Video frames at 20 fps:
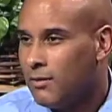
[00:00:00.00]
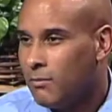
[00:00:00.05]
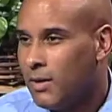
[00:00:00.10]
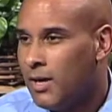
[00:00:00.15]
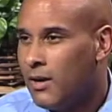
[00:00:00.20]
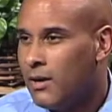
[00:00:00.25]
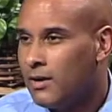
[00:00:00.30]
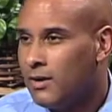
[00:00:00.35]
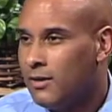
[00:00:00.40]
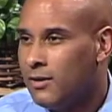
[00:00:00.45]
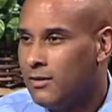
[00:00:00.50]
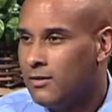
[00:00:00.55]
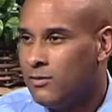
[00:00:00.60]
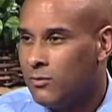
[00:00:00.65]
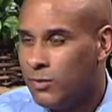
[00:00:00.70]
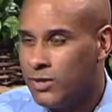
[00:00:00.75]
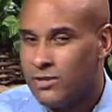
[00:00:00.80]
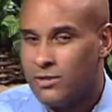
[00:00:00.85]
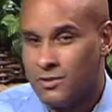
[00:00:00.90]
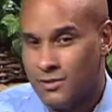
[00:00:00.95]

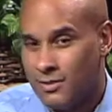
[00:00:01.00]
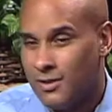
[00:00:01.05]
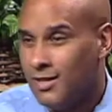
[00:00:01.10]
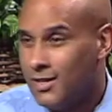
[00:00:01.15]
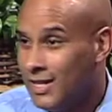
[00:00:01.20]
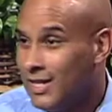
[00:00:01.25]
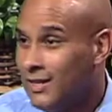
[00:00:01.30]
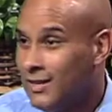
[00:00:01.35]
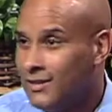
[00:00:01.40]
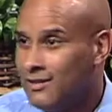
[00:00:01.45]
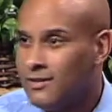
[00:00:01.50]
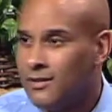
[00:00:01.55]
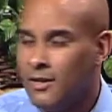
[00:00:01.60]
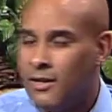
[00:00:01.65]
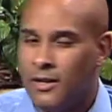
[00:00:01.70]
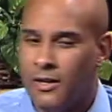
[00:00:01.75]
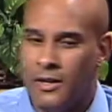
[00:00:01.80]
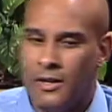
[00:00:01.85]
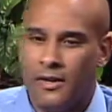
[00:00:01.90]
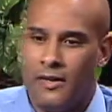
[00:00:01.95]
Americans, which it is,
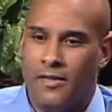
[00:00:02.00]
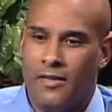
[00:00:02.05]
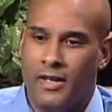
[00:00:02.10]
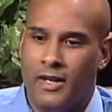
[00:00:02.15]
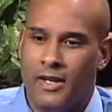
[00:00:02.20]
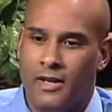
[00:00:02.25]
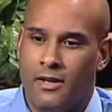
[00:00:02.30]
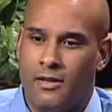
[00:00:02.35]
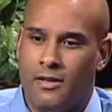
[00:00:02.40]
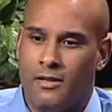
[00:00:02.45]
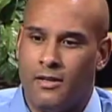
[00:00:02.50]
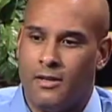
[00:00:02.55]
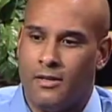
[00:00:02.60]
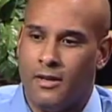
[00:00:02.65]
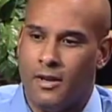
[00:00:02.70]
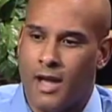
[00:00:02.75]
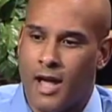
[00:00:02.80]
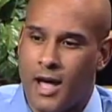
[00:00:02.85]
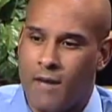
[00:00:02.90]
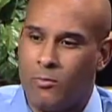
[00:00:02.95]
then
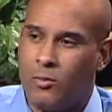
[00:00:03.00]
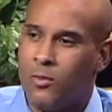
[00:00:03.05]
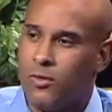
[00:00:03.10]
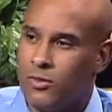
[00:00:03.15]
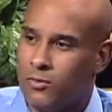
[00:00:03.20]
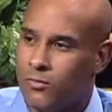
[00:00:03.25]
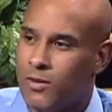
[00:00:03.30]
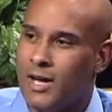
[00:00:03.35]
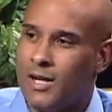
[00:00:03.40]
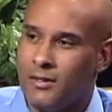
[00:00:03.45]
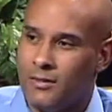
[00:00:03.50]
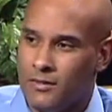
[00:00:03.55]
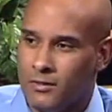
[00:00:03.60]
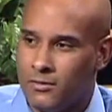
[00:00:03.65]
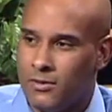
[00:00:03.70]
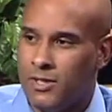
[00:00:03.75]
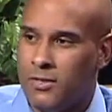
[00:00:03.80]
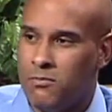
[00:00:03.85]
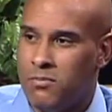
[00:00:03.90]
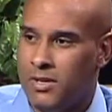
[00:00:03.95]
I'm going to write a
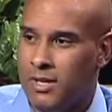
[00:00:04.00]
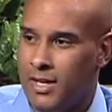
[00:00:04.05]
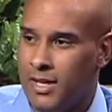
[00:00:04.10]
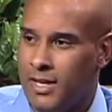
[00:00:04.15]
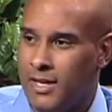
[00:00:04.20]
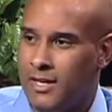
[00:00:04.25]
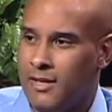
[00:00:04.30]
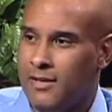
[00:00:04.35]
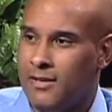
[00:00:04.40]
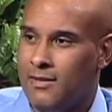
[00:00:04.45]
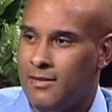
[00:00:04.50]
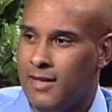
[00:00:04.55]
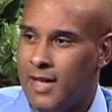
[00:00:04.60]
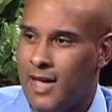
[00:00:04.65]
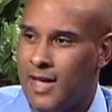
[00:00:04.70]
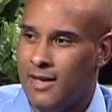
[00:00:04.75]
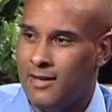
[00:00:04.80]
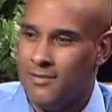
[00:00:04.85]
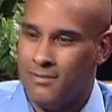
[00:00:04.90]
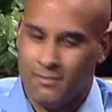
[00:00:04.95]
screenplay
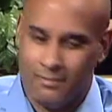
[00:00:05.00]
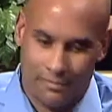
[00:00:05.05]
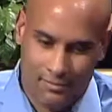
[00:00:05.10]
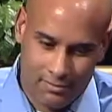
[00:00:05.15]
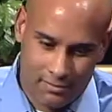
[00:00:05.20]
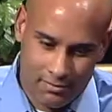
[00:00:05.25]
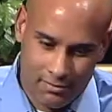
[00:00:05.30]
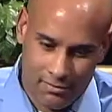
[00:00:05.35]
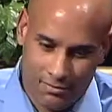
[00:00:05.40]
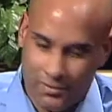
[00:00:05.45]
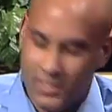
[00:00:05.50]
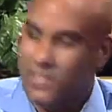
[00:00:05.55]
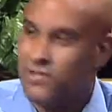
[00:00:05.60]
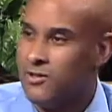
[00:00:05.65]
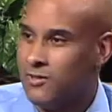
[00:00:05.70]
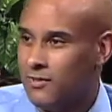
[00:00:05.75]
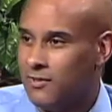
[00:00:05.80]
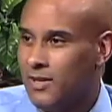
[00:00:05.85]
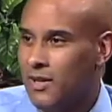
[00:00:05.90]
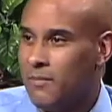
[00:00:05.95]
that
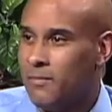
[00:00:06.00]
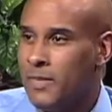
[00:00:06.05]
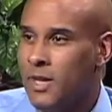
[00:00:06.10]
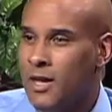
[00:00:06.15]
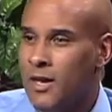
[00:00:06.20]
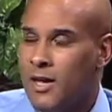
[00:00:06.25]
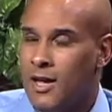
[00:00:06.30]
features them.